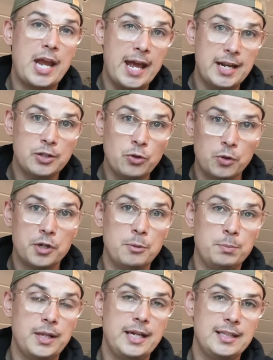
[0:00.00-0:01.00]
editorial
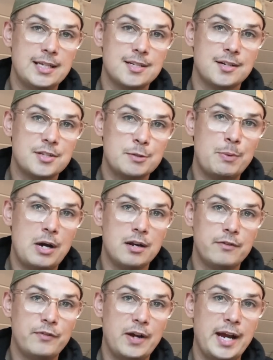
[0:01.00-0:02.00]
playlist on
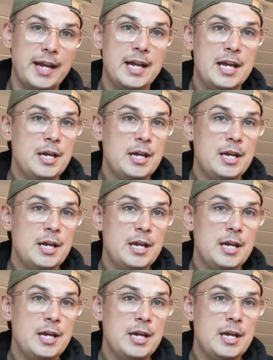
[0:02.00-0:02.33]
Spotify,